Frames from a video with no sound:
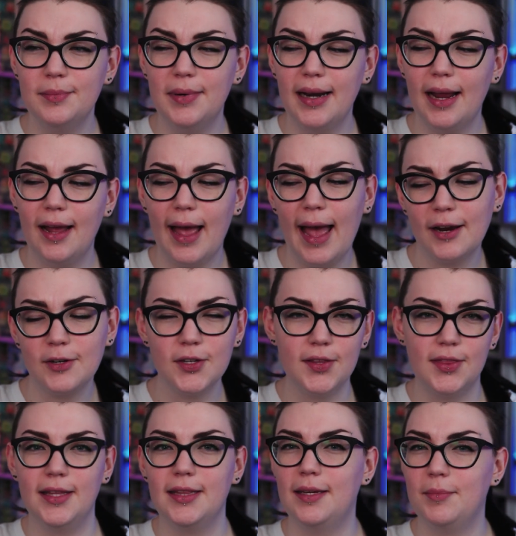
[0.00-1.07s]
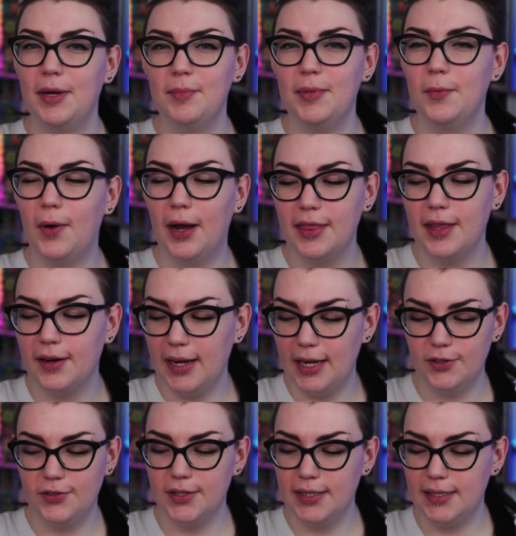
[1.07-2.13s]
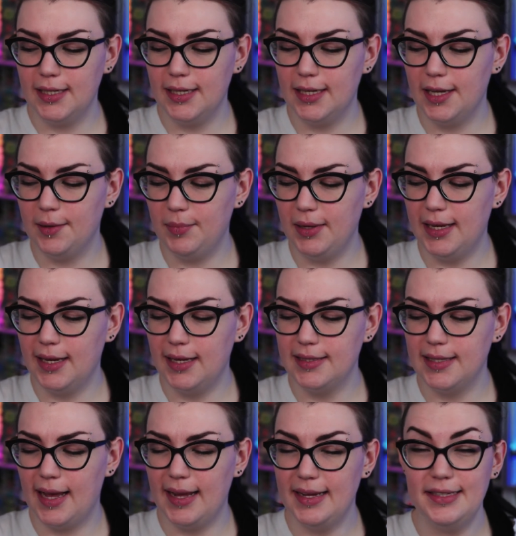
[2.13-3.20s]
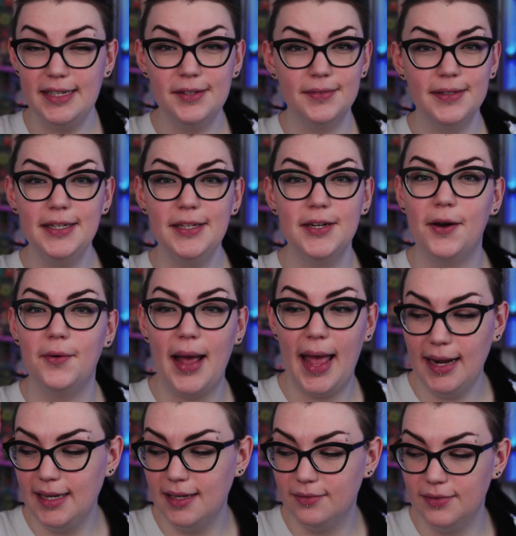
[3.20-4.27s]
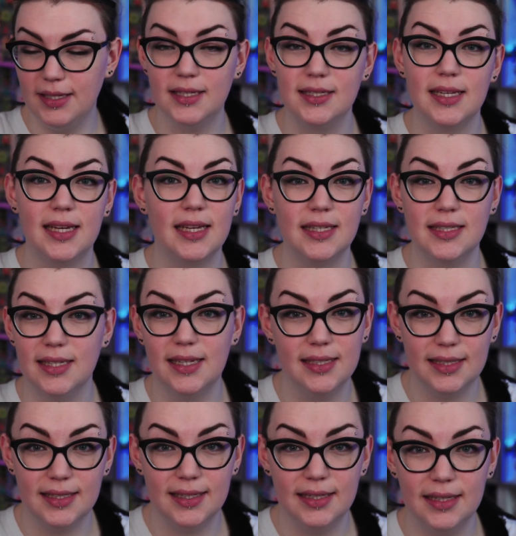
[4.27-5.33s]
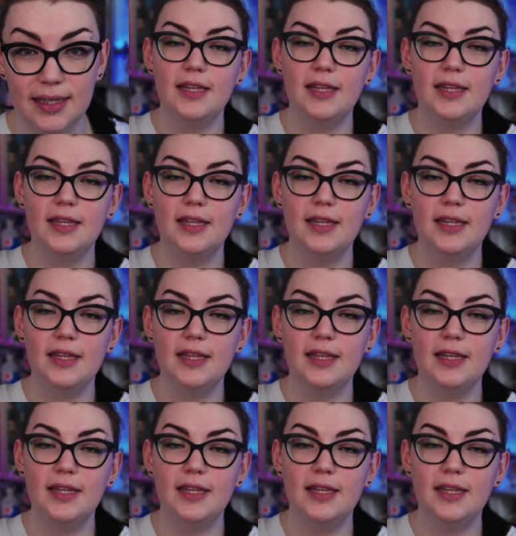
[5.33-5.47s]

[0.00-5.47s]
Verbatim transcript: but I actually think that might be why they're interesting because I didn't really know any of these existed.